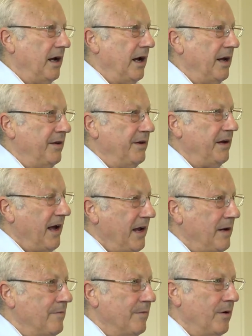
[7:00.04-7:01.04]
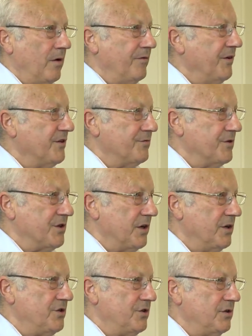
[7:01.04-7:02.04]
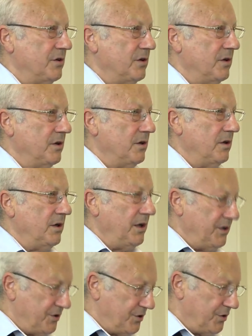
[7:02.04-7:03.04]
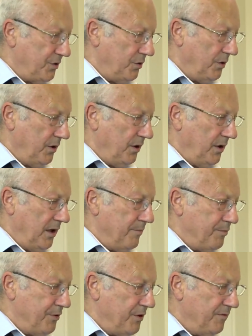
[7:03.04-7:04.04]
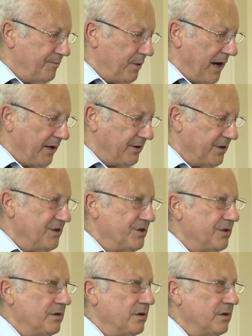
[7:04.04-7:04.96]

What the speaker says: And the aim of this research is to improve practice